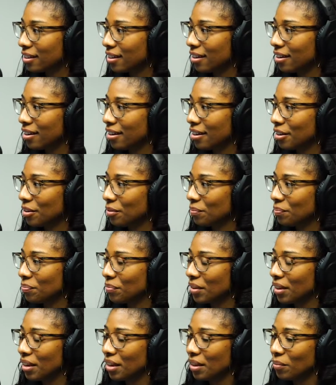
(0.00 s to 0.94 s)
Awesome.
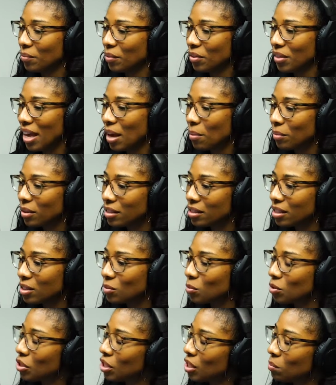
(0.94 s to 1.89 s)
And what that means is
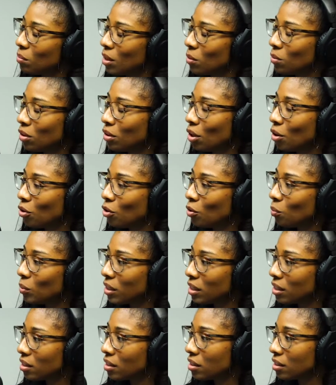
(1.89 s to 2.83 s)
we just meet with local
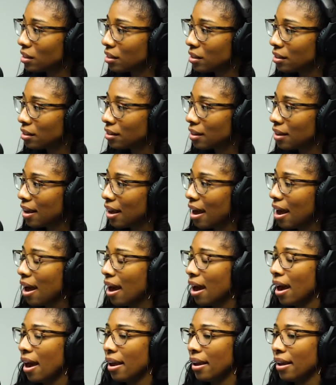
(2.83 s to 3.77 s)
businesses,
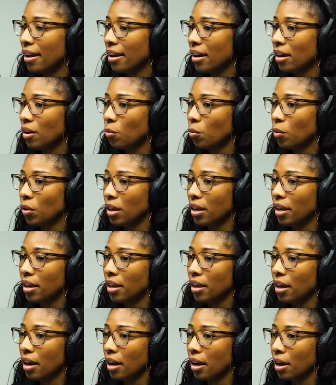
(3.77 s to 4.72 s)
and
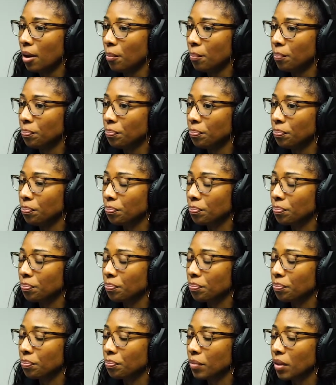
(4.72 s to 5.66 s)
we
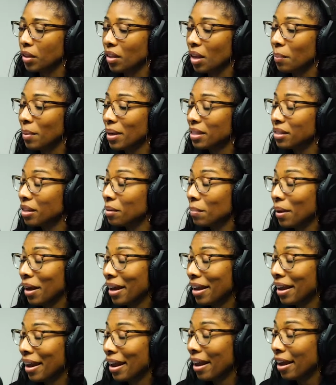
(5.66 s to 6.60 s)
they basically
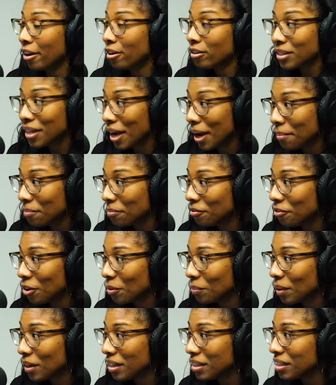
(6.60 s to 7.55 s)
buy airtime
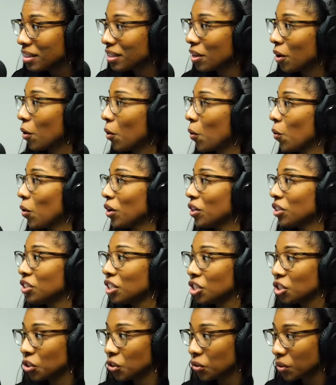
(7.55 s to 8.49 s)
from us or
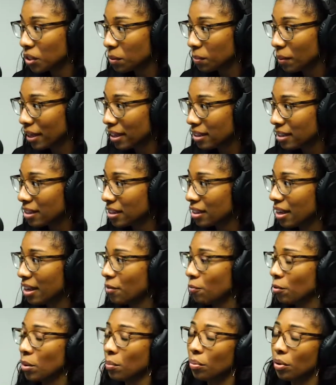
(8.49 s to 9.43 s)
digital space,
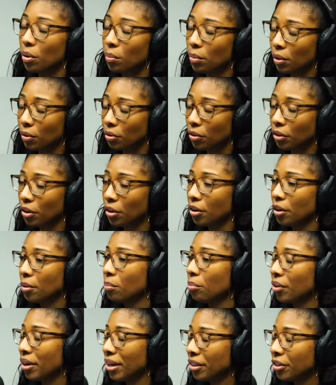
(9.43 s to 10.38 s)
and we promote and
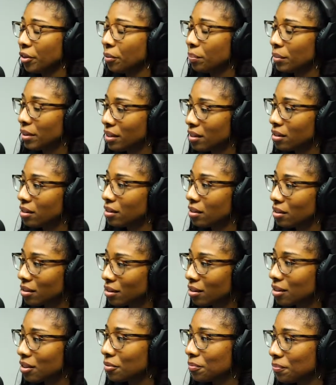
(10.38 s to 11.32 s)
brand their
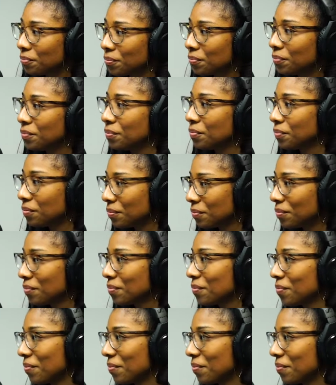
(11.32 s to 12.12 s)
businesses. Nice.